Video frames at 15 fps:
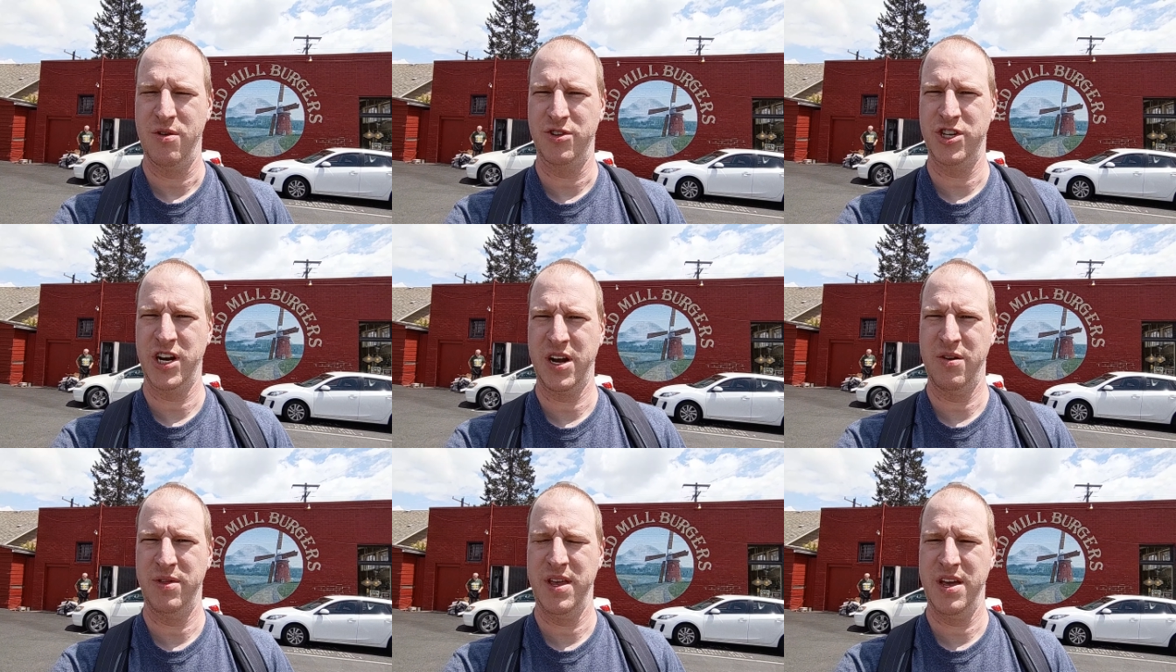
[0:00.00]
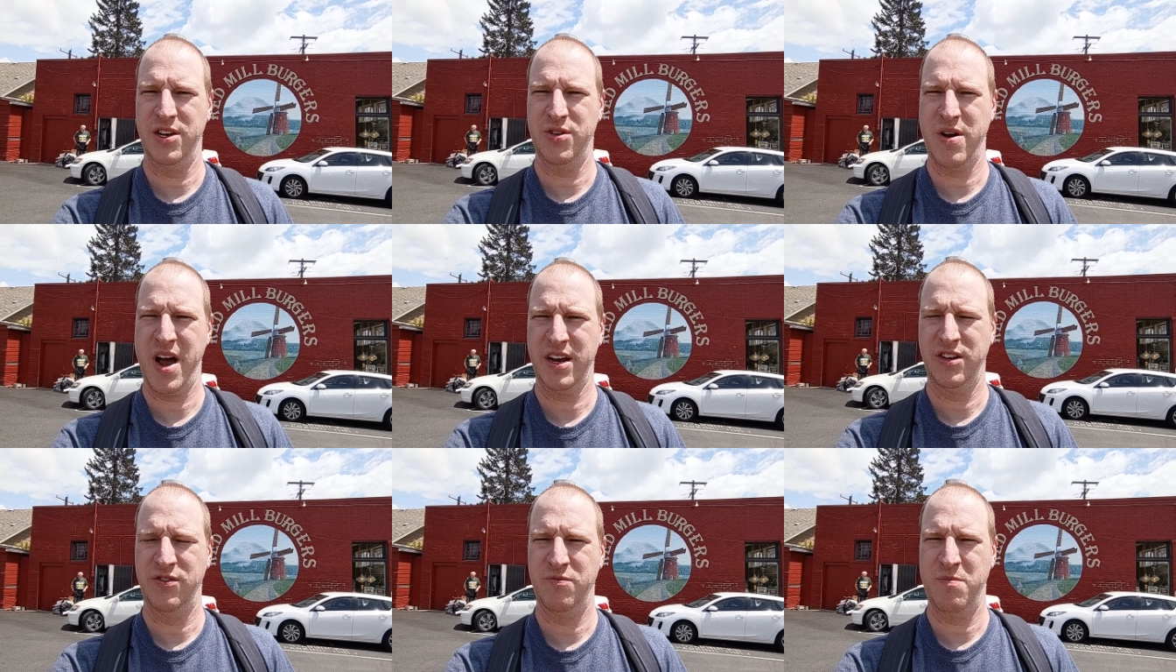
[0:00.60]
or check out the
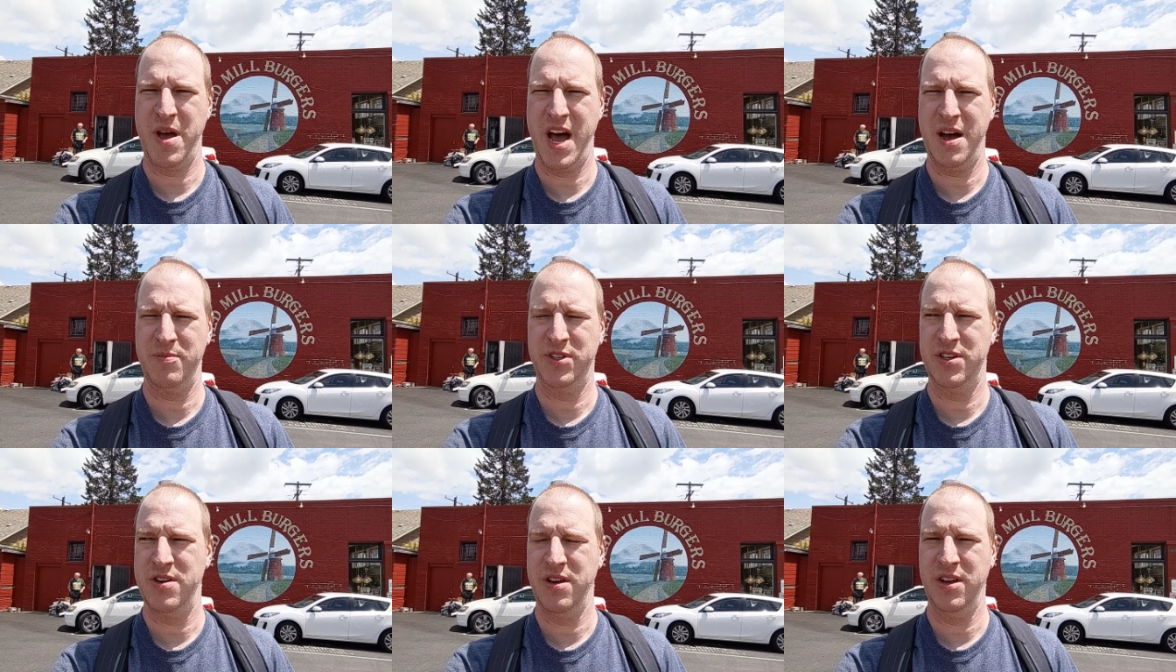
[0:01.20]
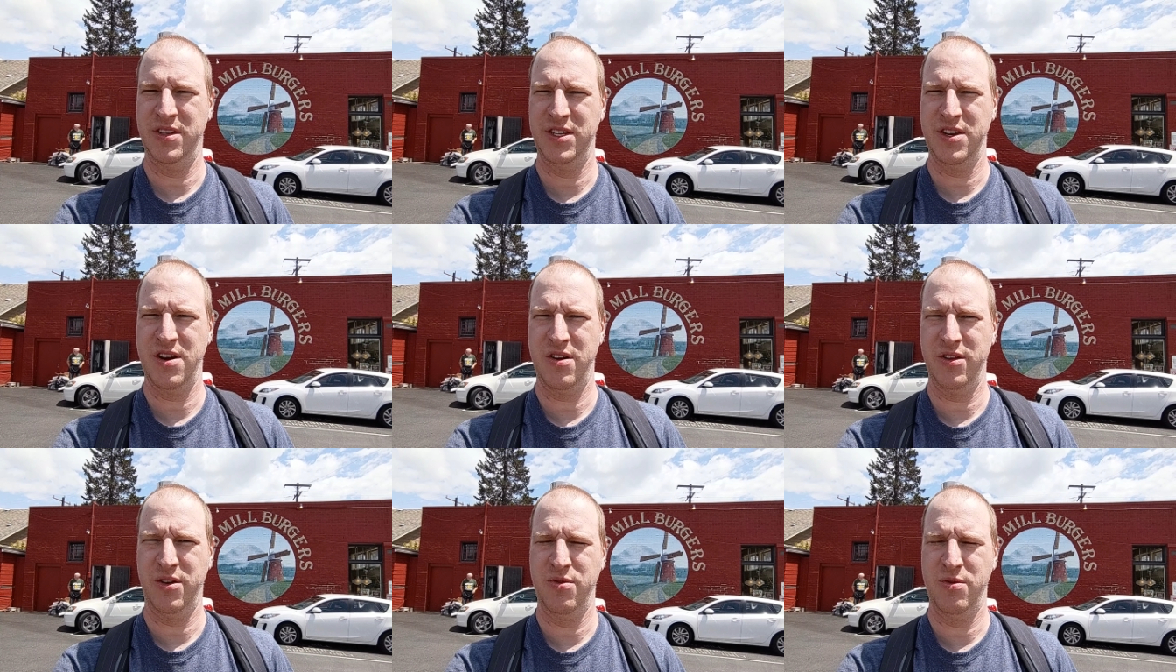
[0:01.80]
interactive map so you can
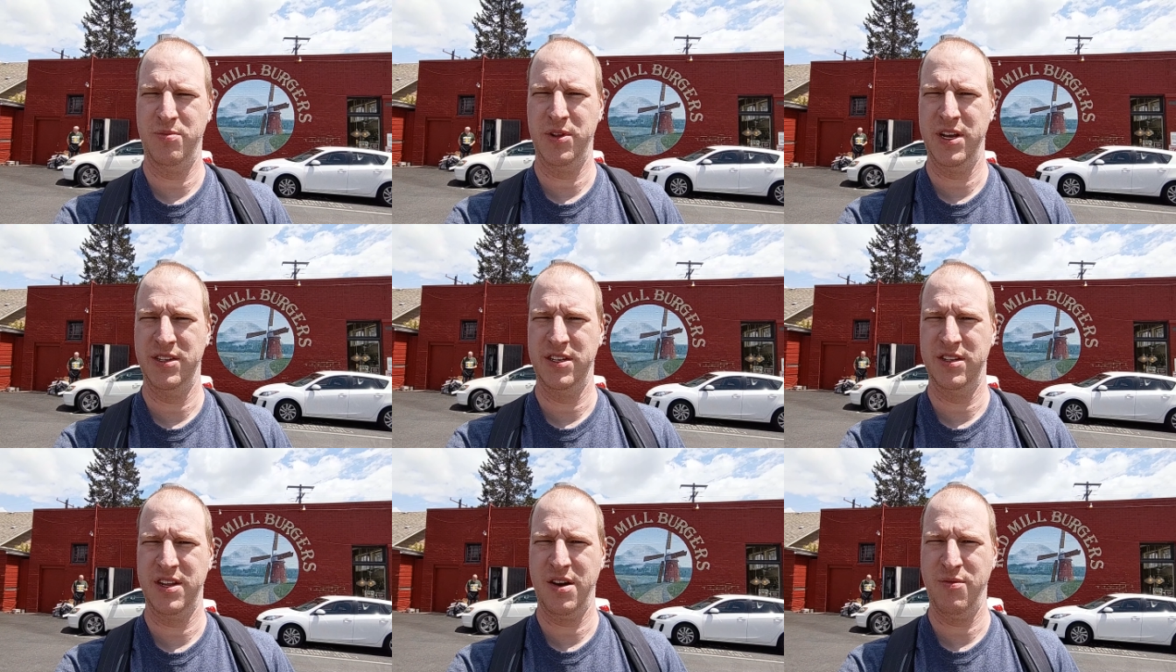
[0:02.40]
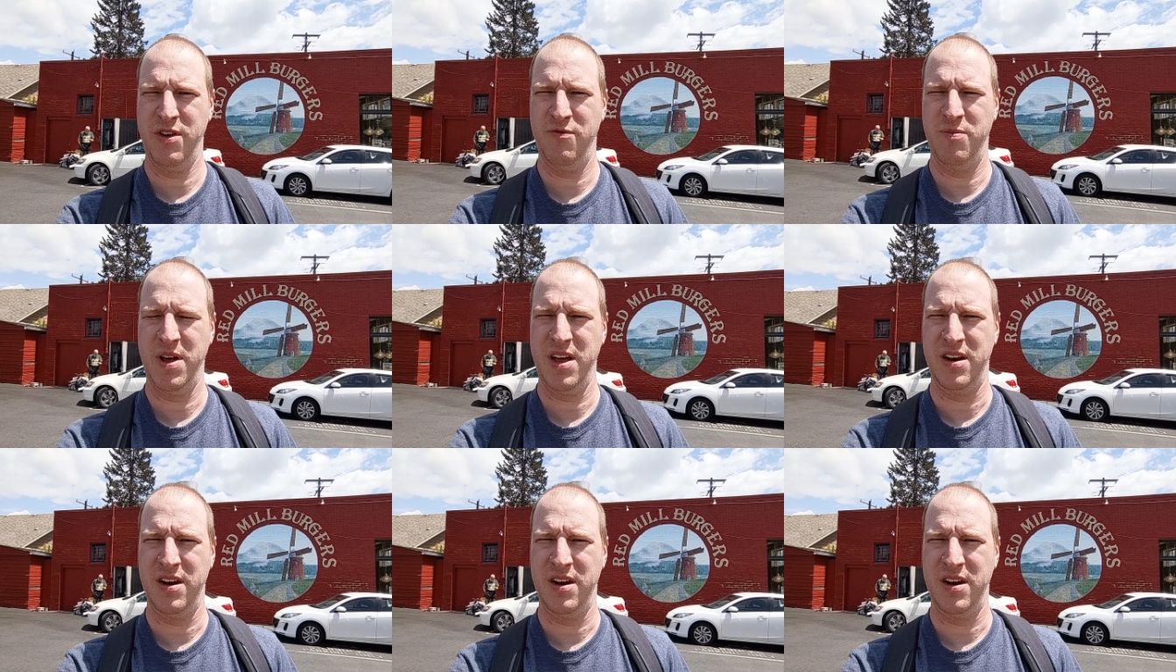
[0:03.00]
see all the cool places that we've